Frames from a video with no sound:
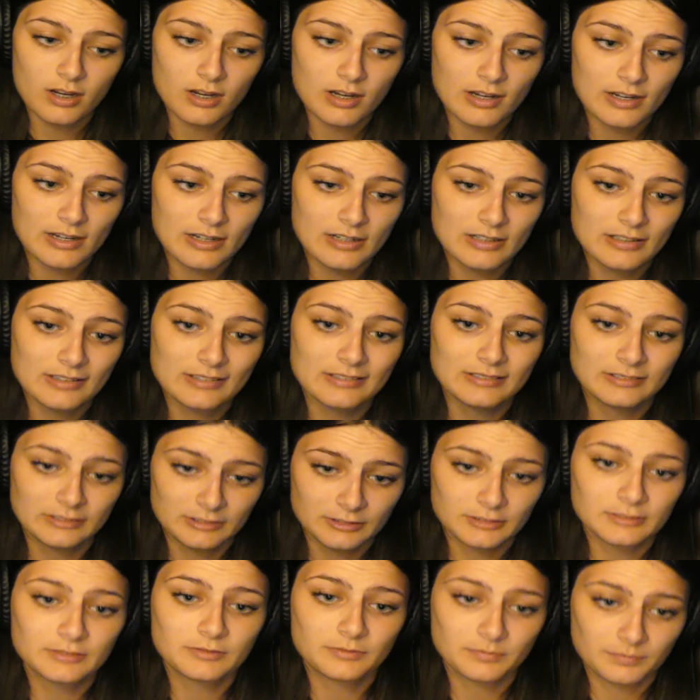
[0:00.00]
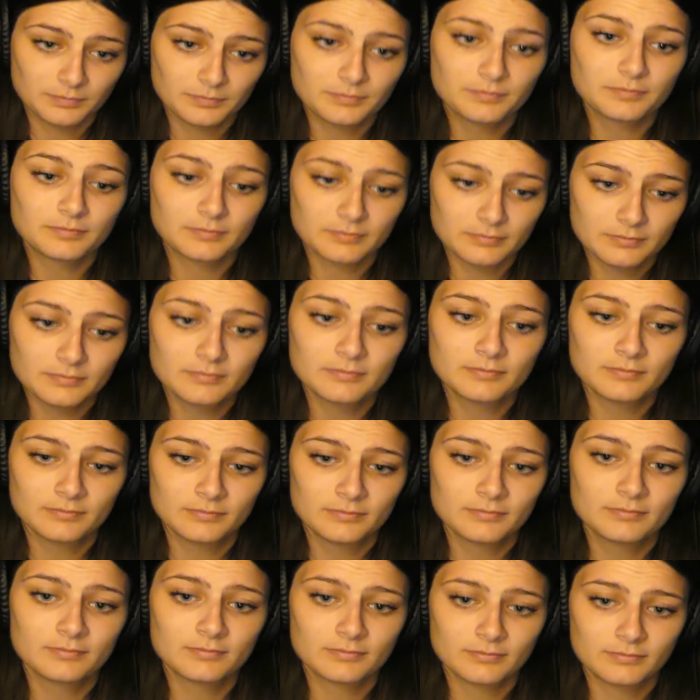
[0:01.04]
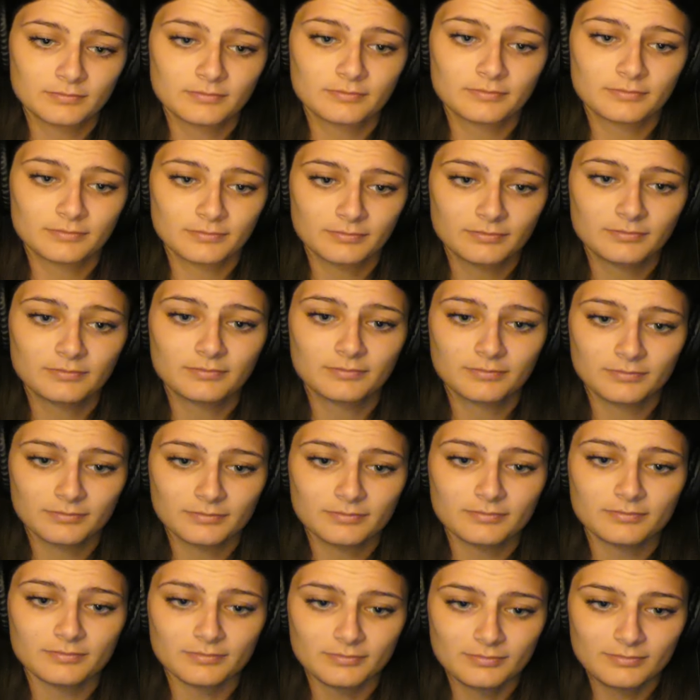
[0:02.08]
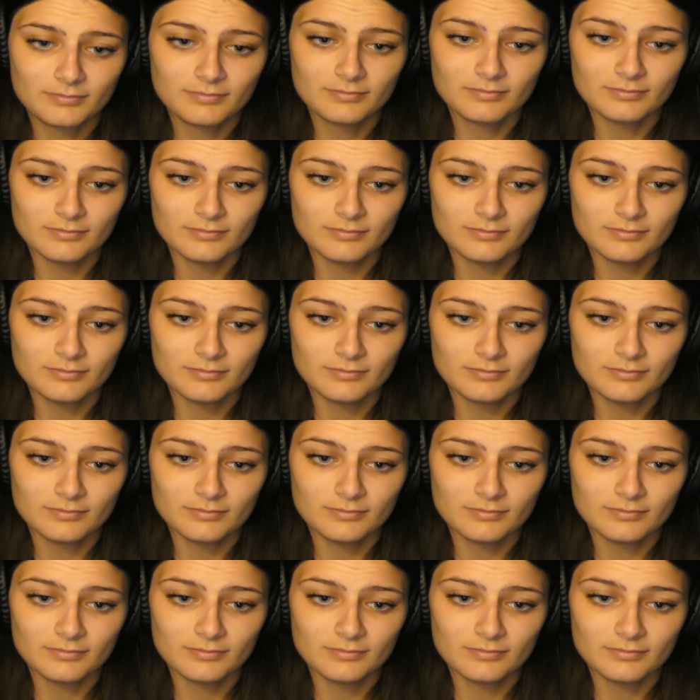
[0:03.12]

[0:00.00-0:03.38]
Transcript: Nothing is said.